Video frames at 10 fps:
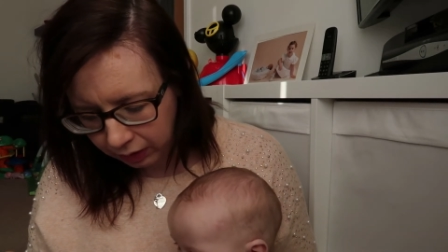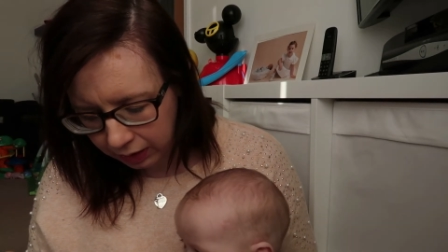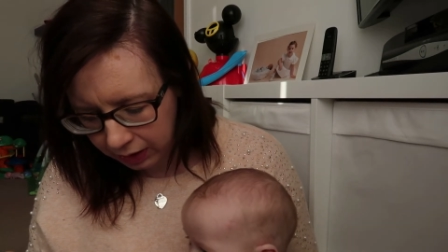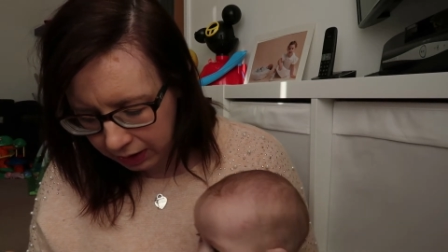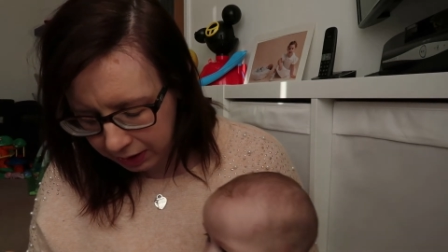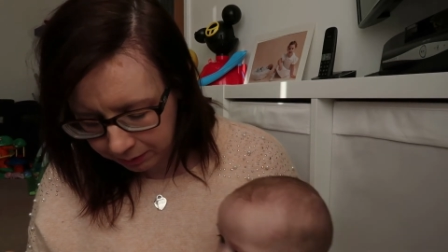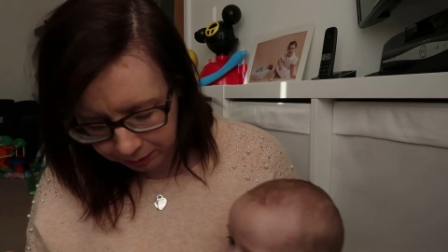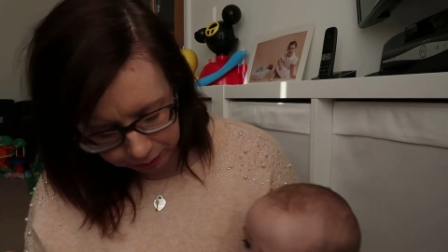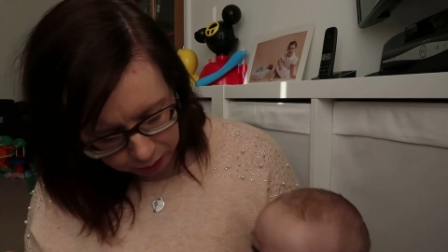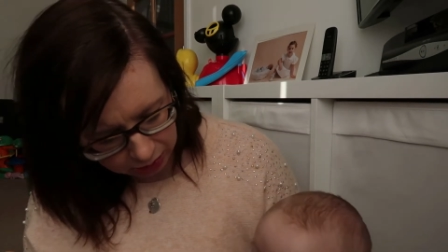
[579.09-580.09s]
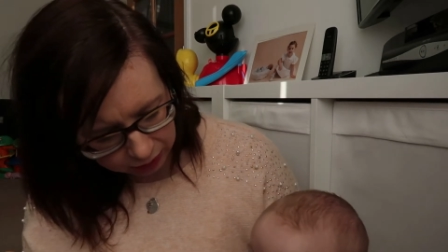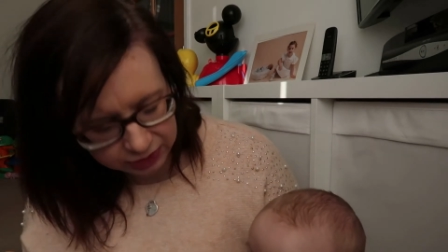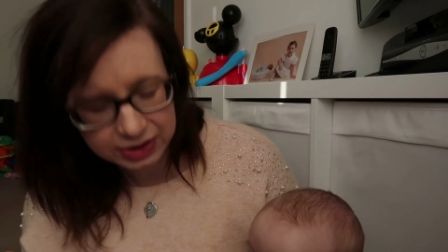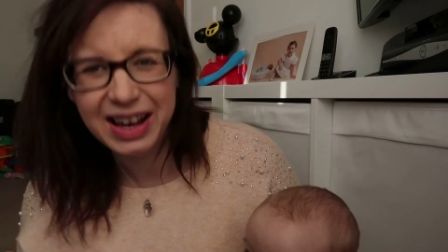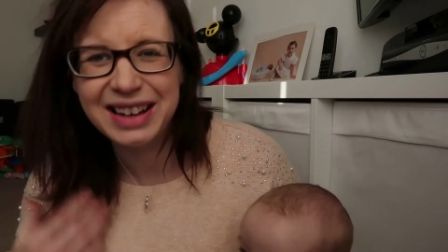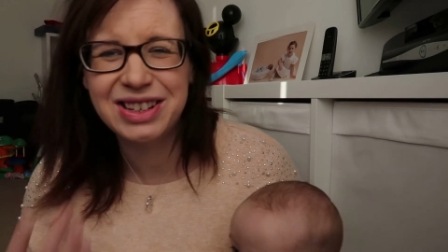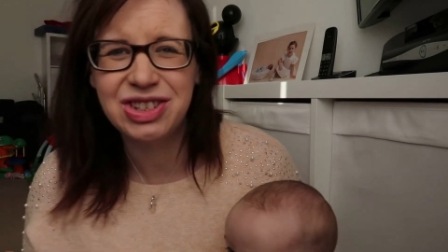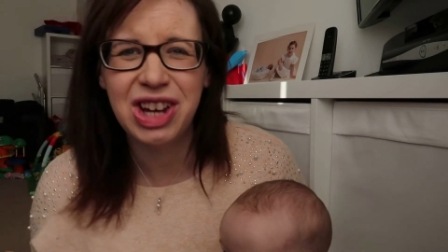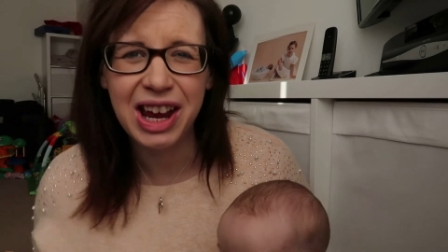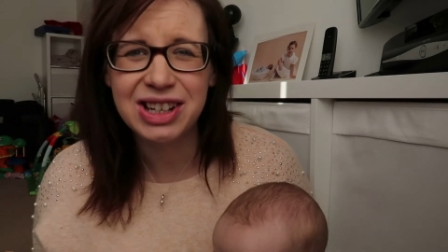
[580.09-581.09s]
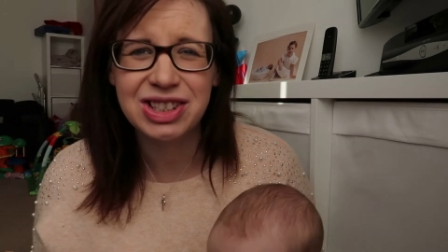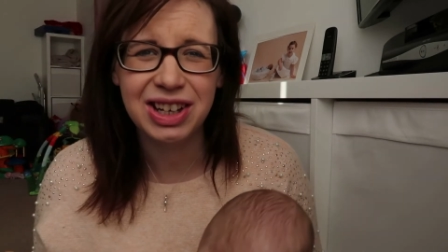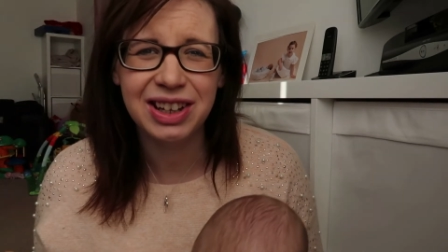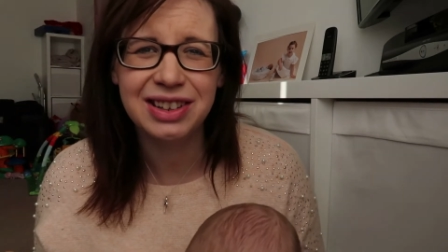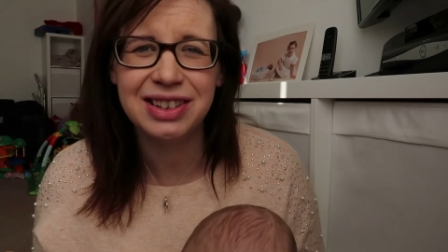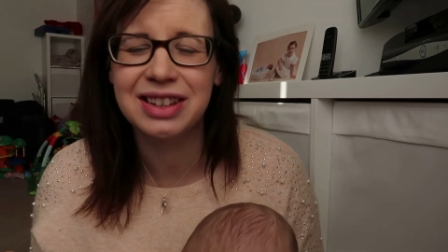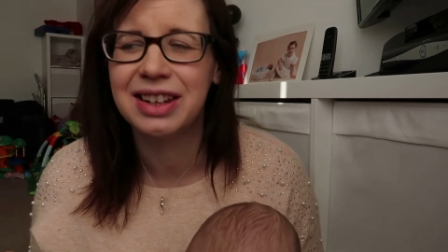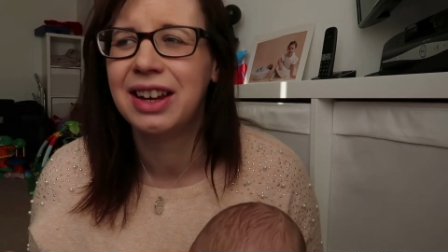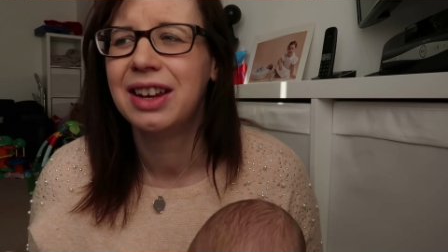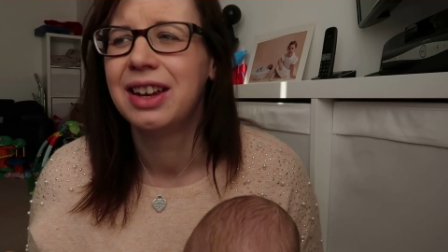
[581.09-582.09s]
What else? He's had injections